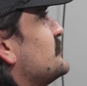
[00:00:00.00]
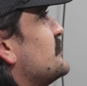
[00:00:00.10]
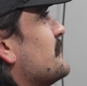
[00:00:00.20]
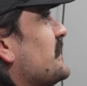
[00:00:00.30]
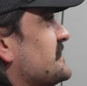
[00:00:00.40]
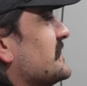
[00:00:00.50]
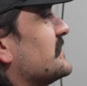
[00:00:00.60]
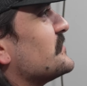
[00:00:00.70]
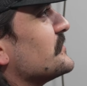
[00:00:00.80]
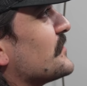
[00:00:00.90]
Champion
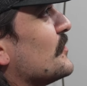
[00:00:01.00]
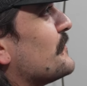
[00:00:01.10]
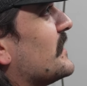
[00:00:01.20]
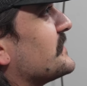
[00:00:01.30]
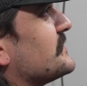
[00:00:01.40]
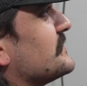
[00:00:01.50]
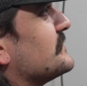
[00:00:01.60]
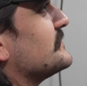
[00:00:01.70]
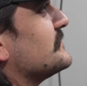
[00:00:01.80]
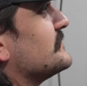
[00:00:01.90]
signatures, go Bucs. There you
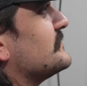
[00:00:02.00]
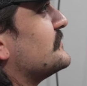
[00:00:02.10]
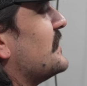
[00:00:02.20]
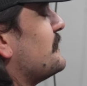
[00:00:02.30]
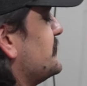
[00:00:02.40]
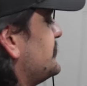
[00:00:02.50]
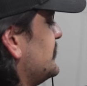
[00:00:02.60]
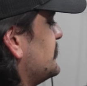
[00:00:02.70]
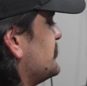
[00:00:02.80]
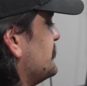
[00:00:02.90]
go. Champion
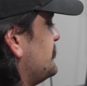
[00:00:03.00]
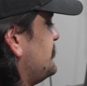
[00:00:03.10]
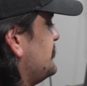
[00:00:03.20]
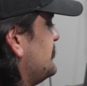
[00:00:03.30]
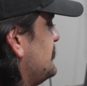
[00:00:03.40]
signatures.